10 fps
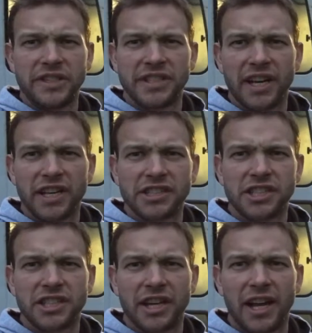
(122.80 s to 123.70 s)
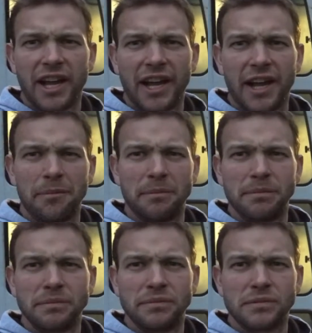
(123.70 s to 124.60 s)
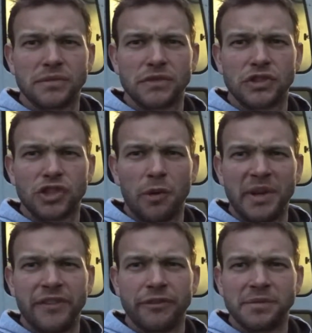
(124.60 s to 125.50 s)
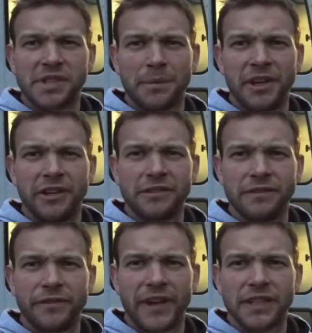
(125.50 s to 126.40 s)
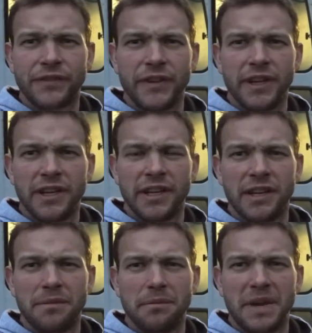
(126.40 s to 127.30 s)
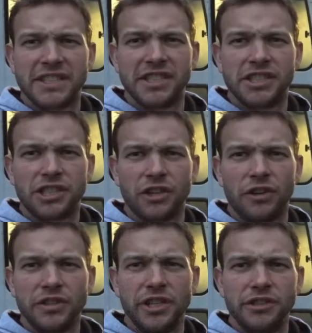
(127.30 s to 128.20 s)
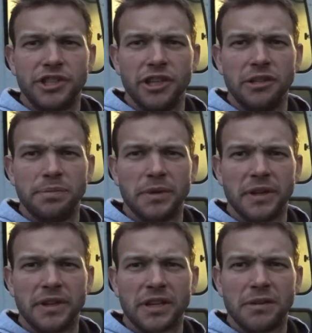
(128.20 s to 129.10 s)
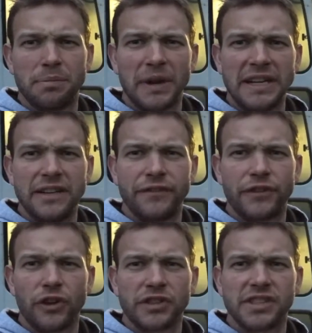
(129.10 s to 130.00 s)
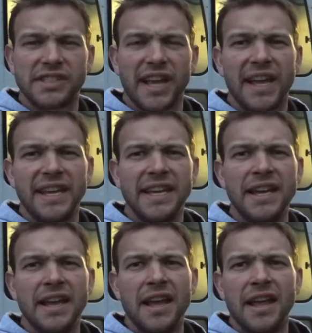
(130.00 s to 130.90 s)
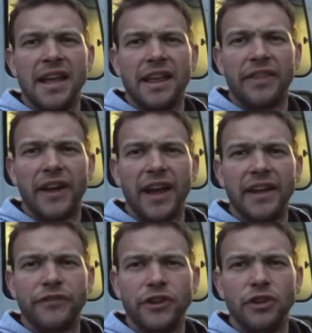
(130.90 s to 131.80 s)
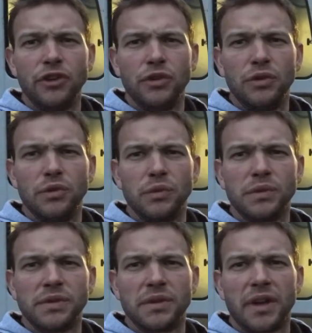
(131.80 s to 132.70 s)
in touch. Tommy from Somerton, thanks for your message on YouTube. Completely forgot to say that if you